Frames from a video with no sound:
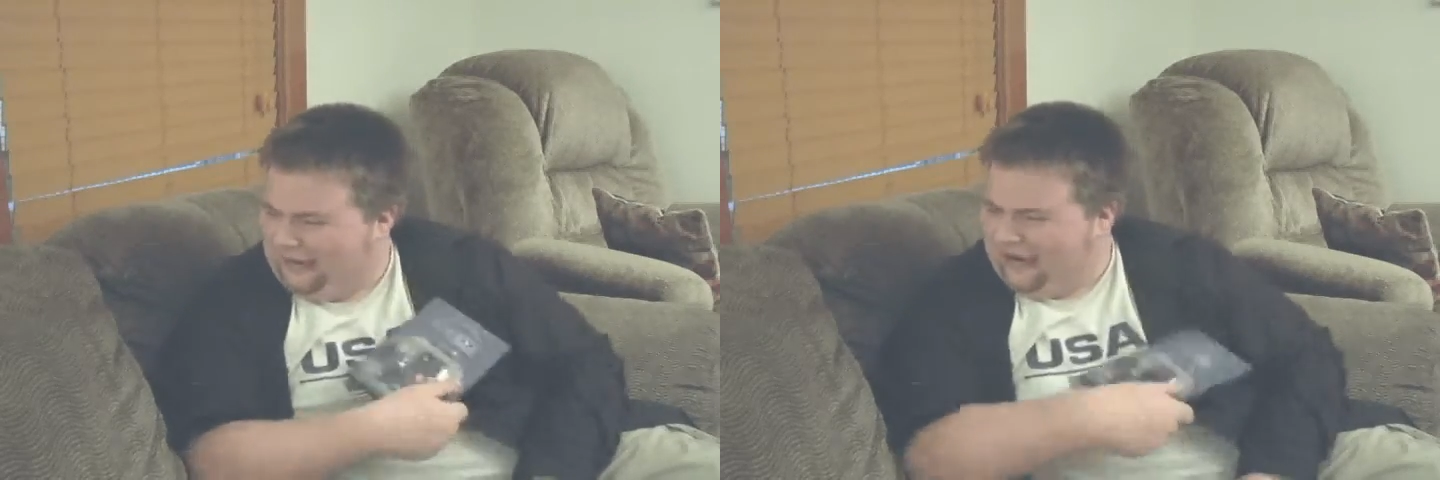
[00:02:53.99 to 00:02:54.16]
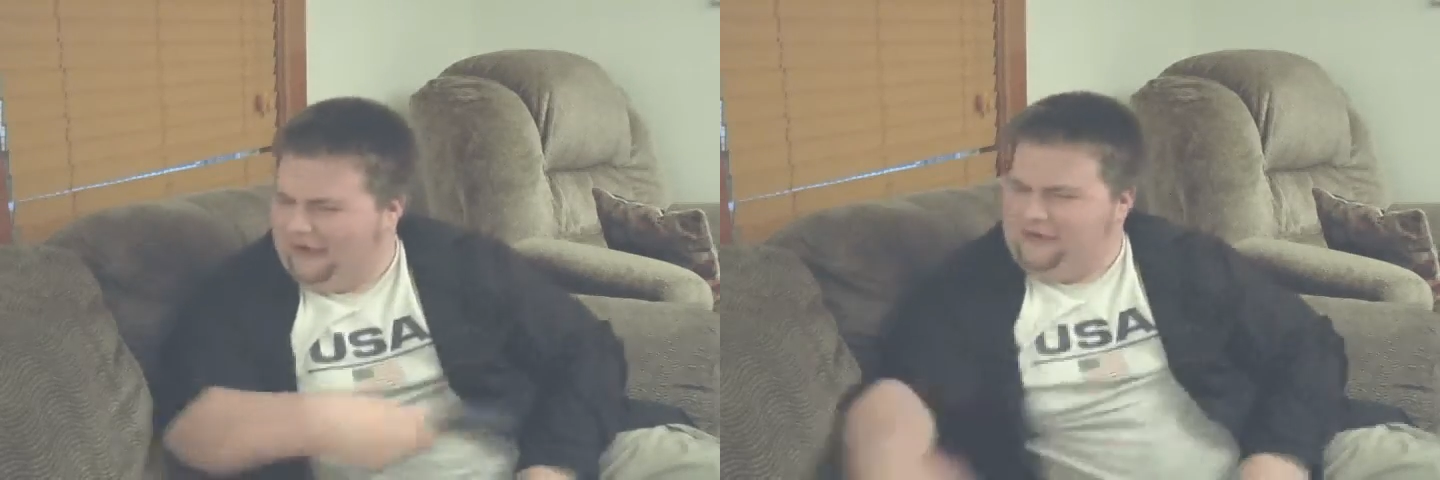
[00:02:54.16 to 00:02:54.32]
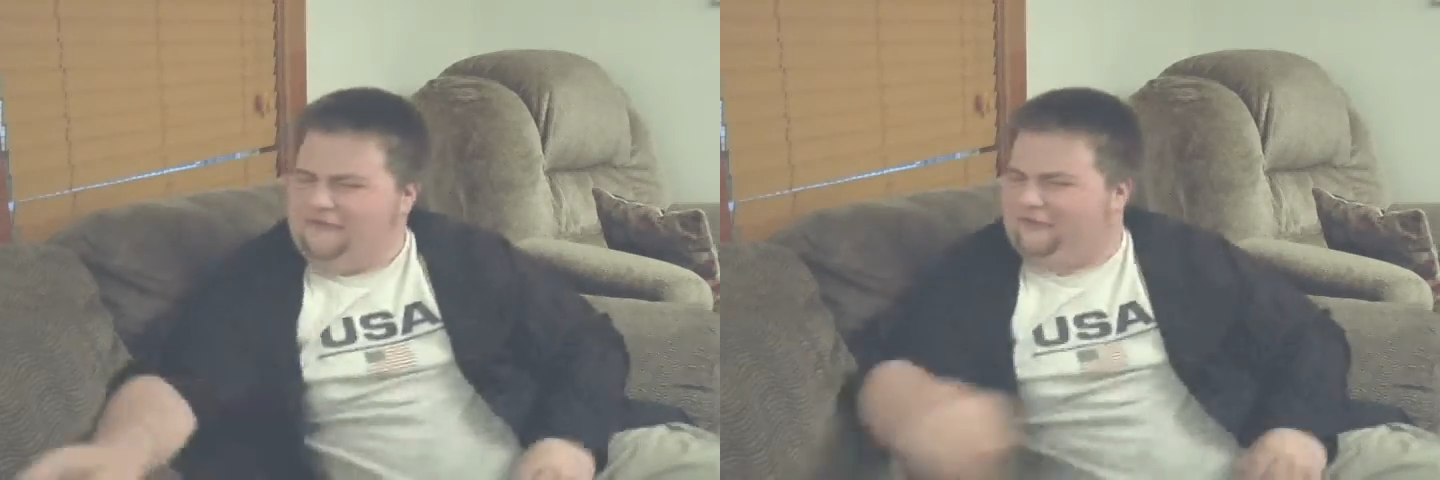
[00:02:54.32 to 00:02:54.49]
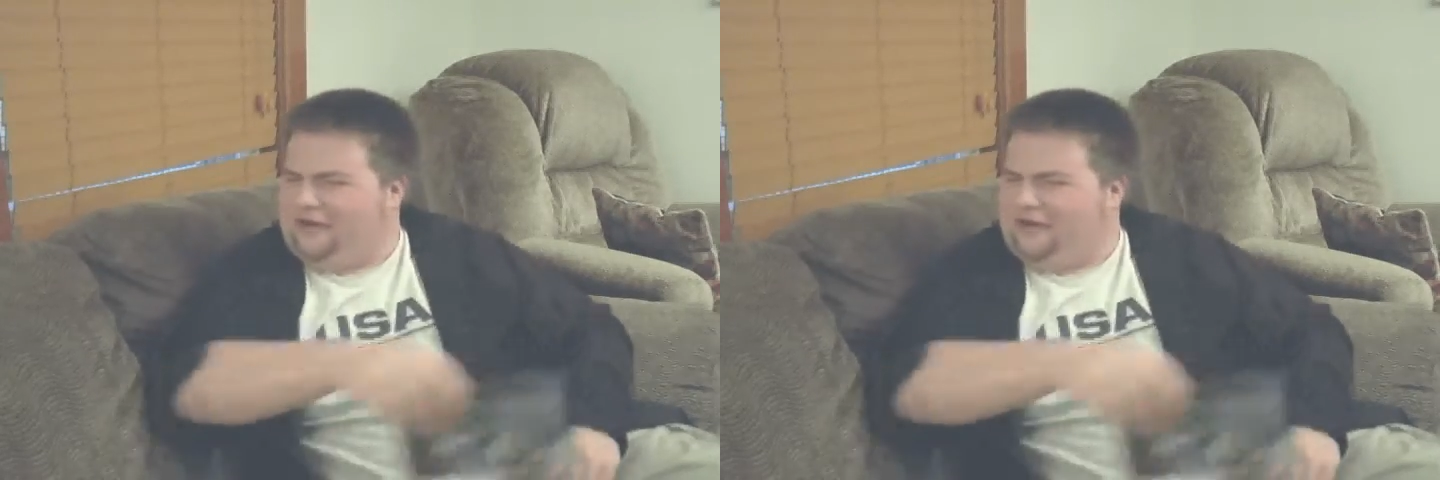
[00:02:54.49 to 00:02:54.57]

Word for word: Oh, of